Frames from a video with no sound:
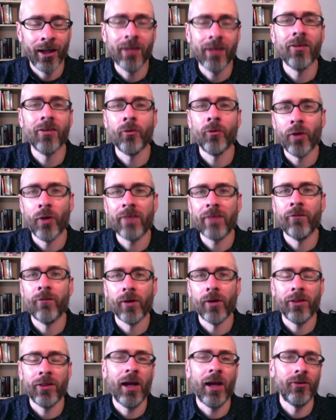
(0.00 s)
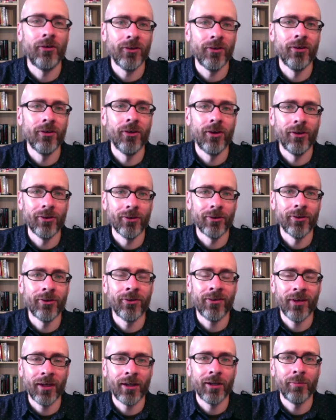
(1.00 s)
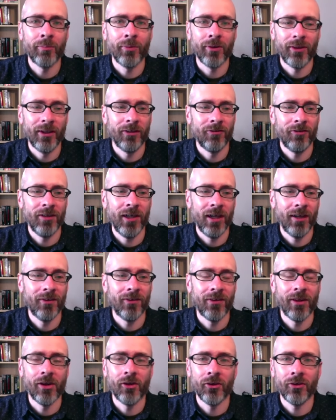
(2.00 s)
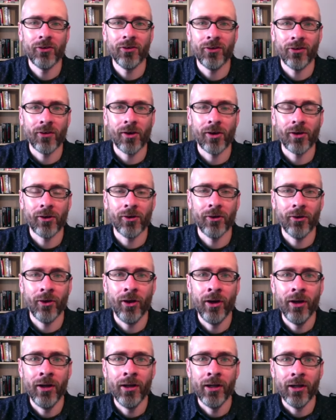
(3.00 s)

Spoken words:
it's a $24,000 setup that she has there to stock her